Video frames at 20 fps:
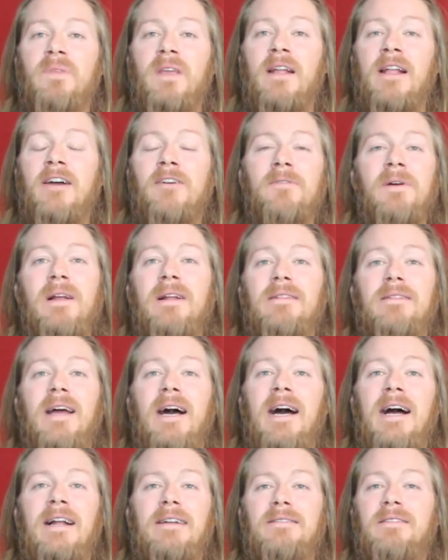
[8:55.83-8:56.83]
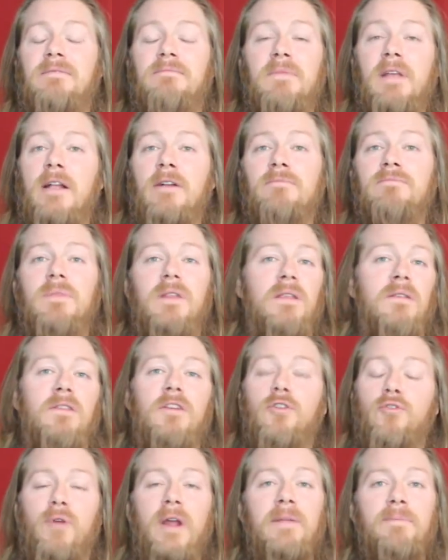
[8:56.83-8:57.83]
You know,
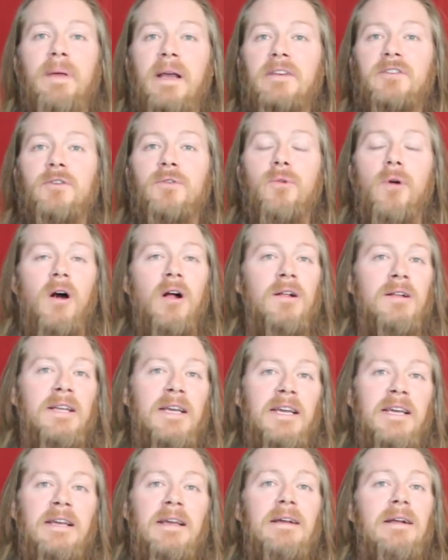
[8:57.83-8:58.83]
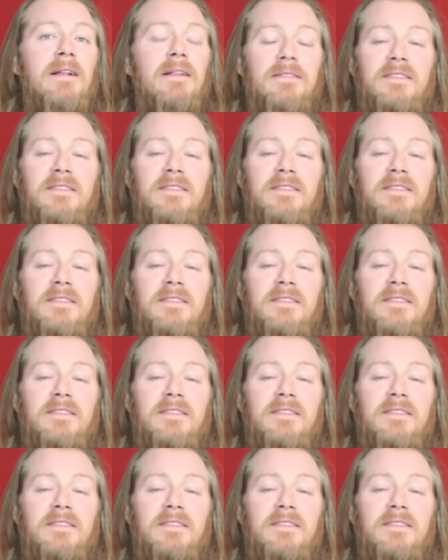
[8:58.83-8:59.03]
great picture quality,